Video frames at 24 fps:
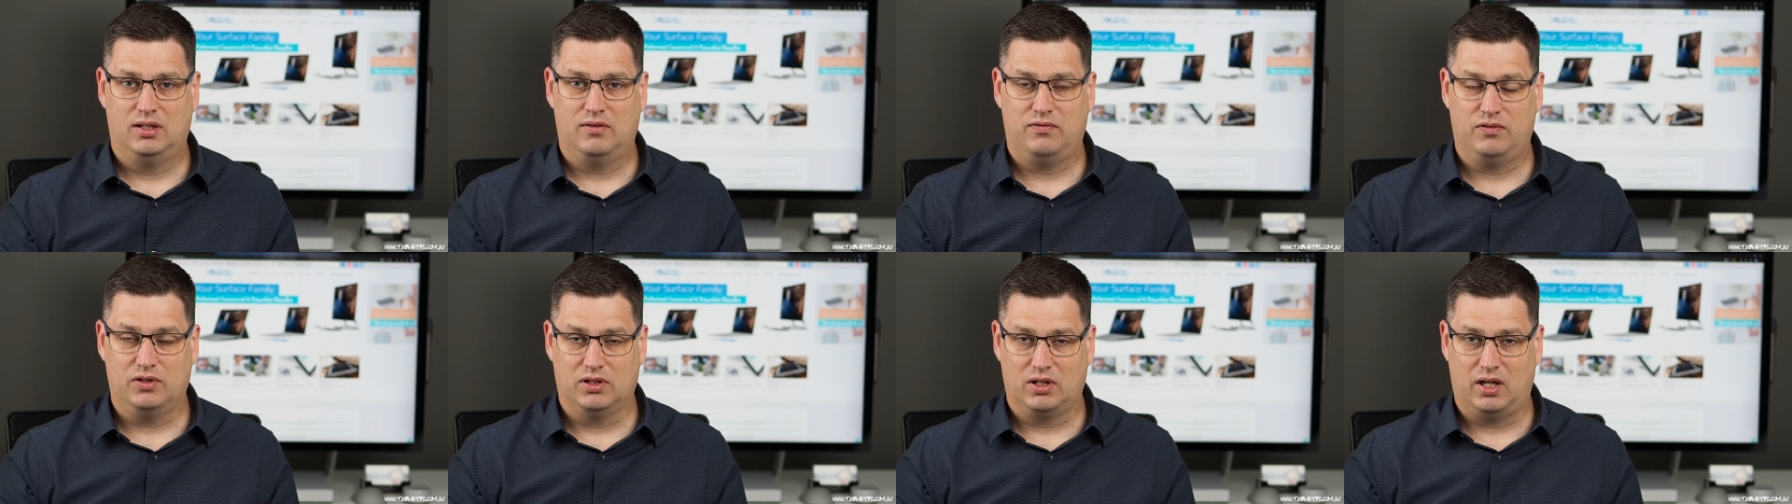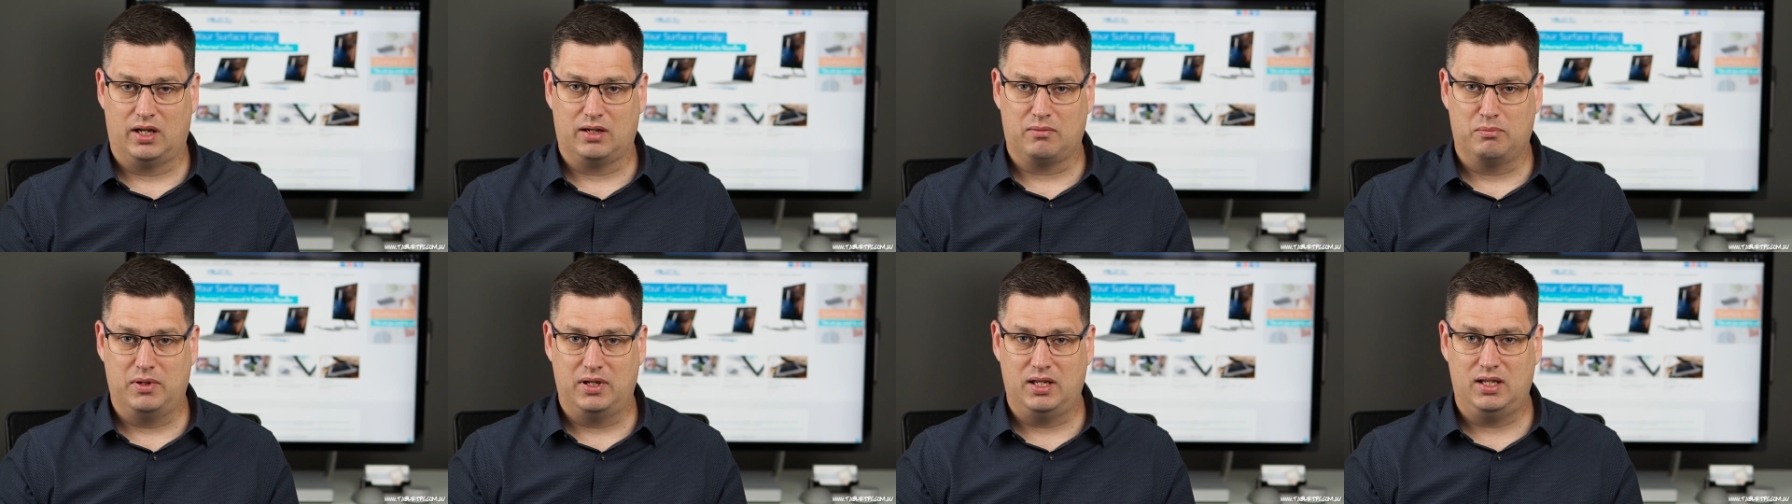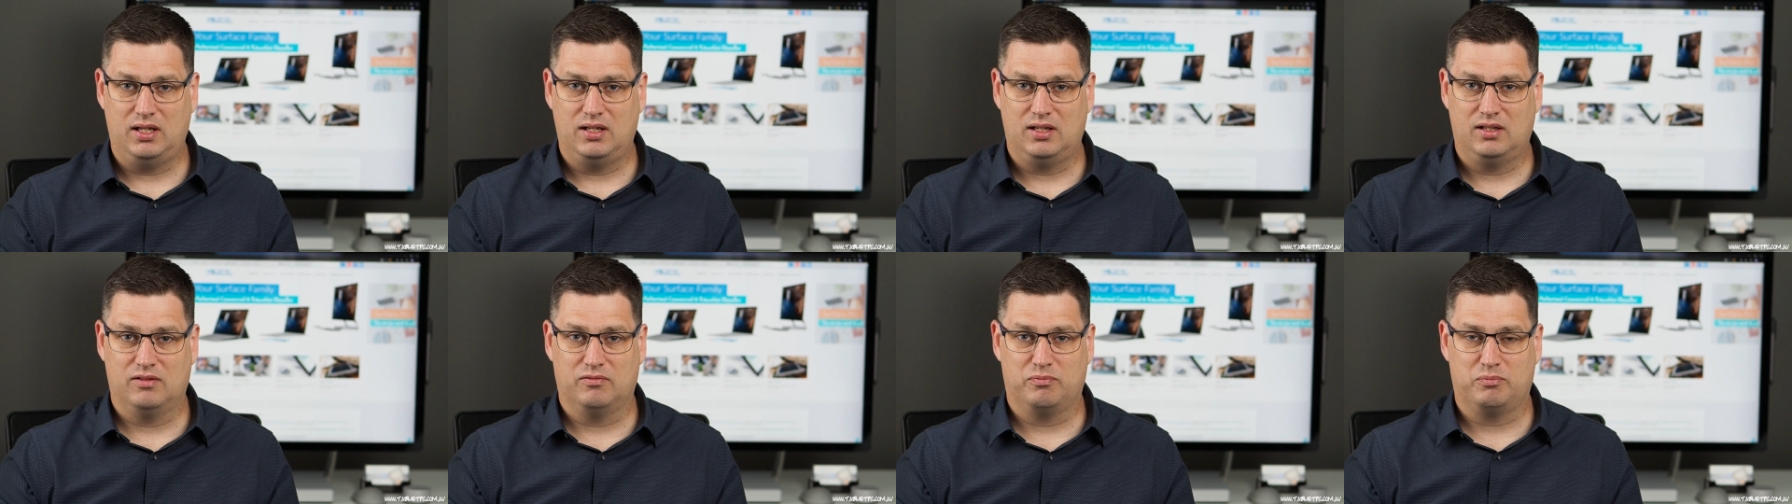If you're like me,
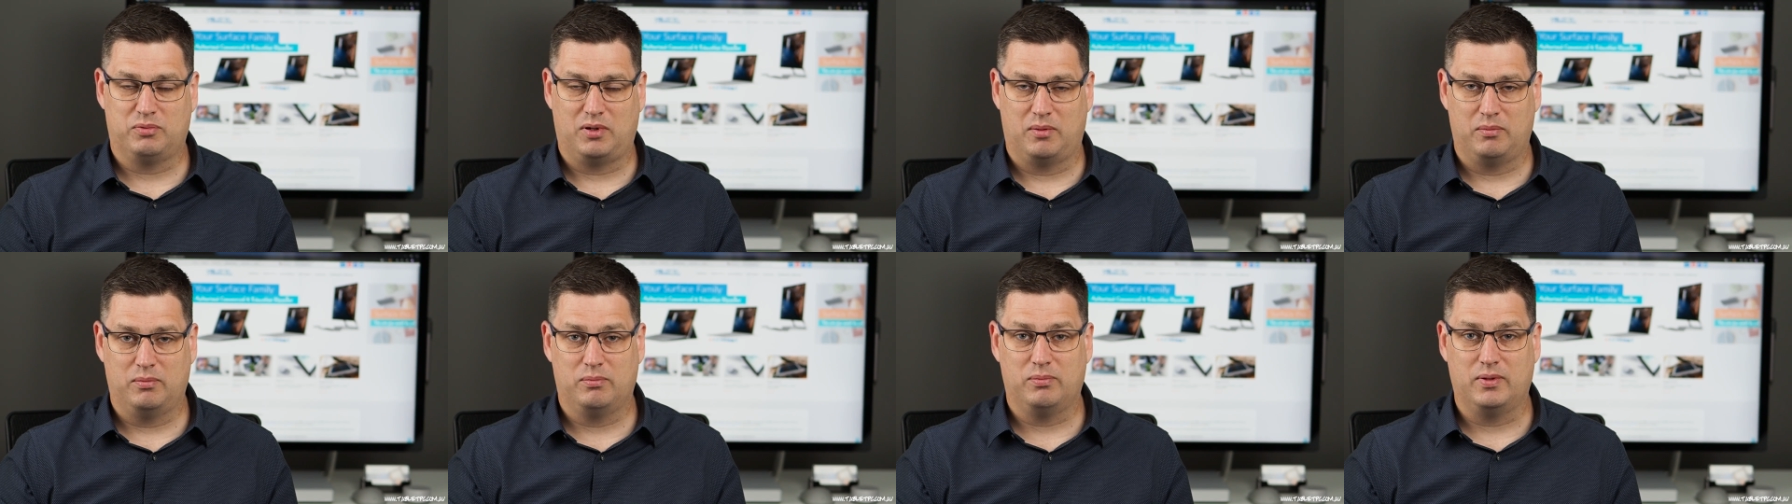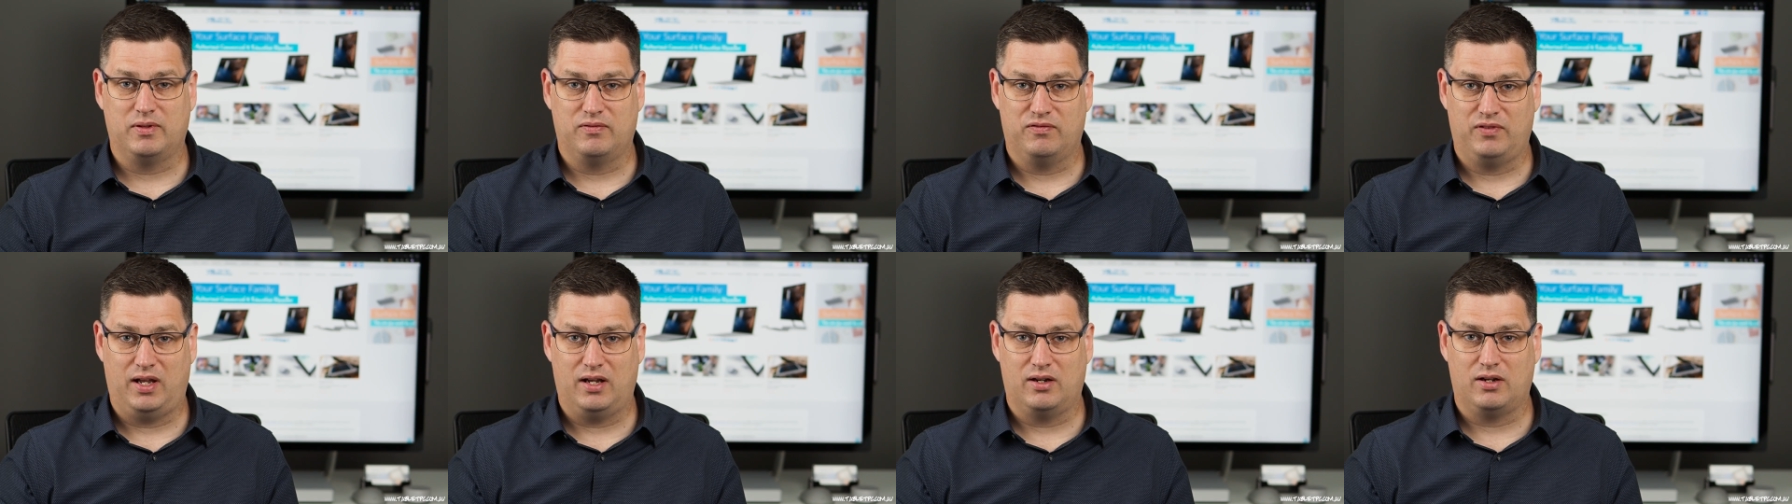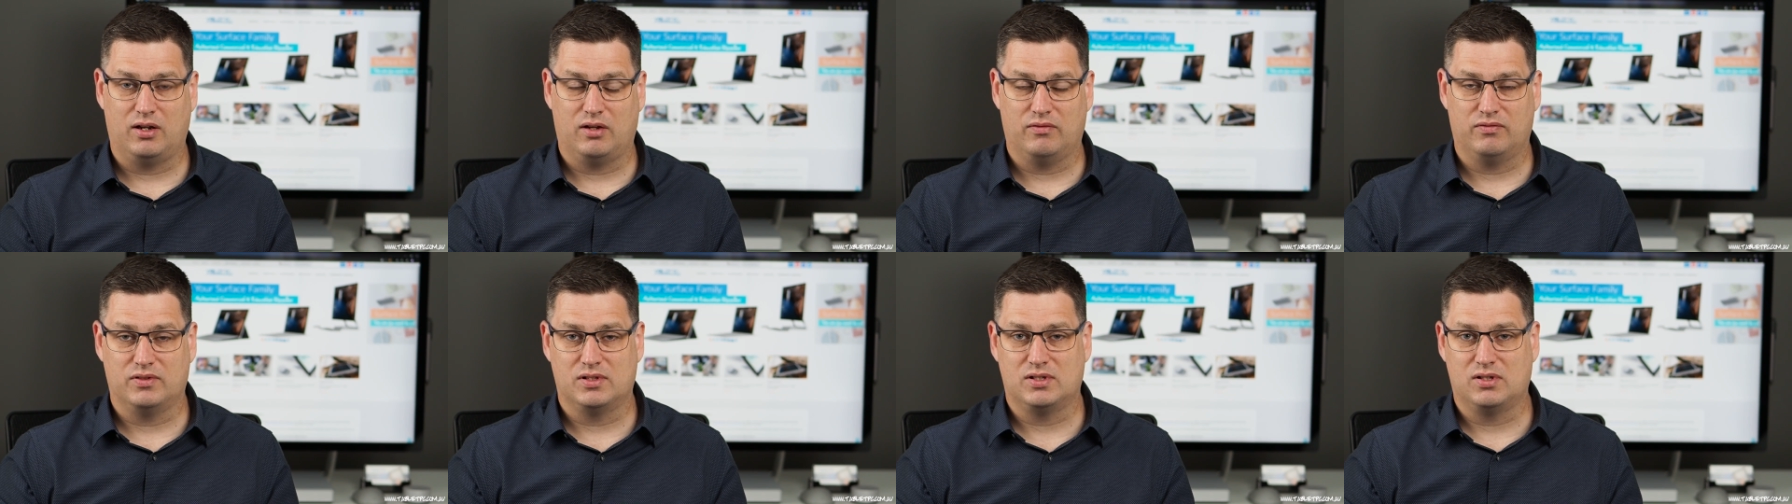you've probably found
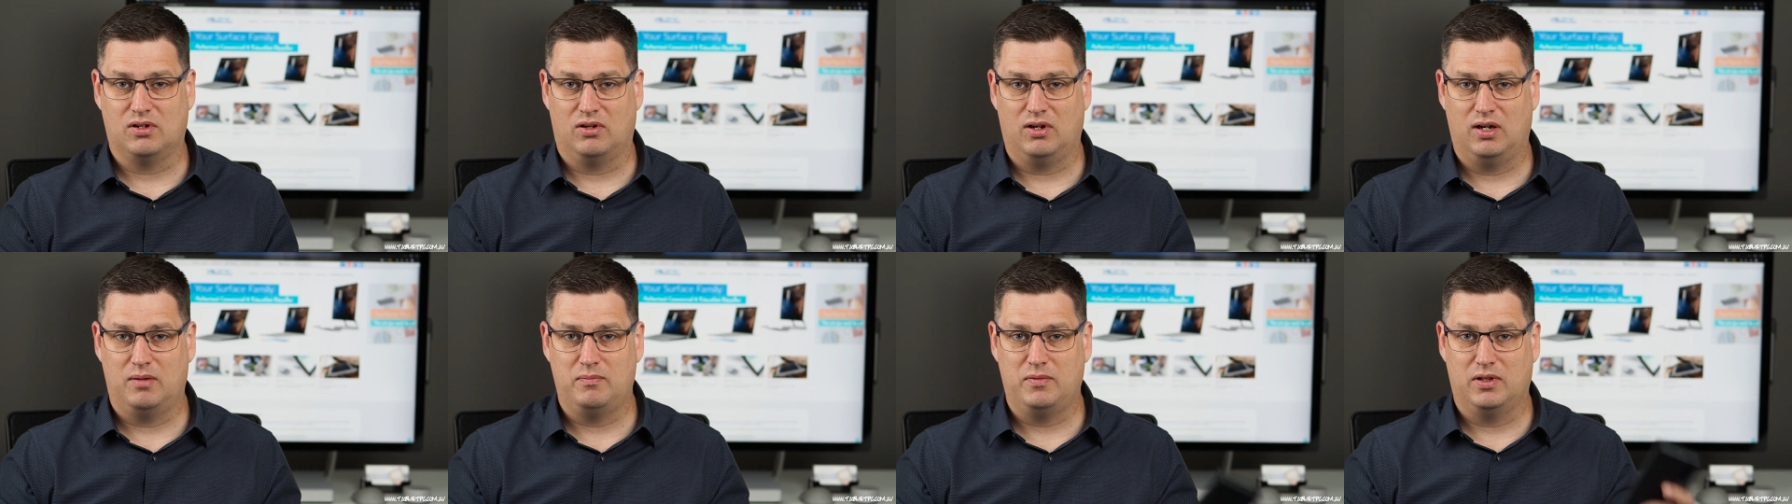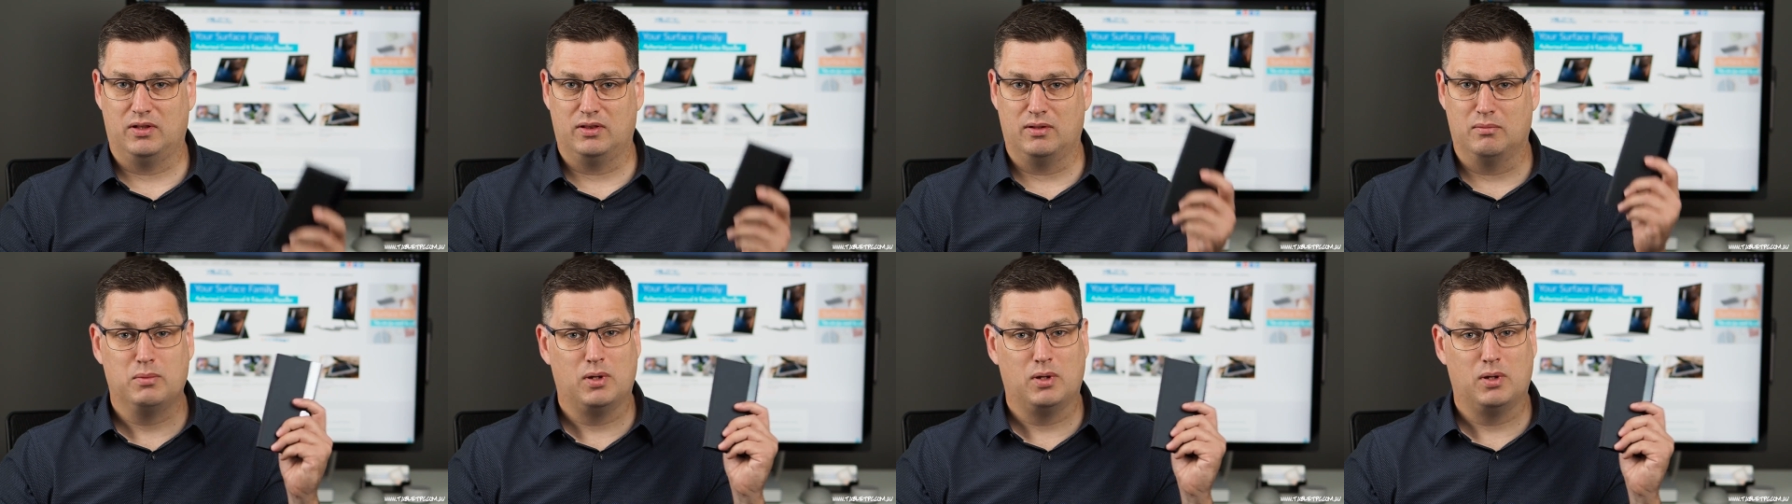over time that the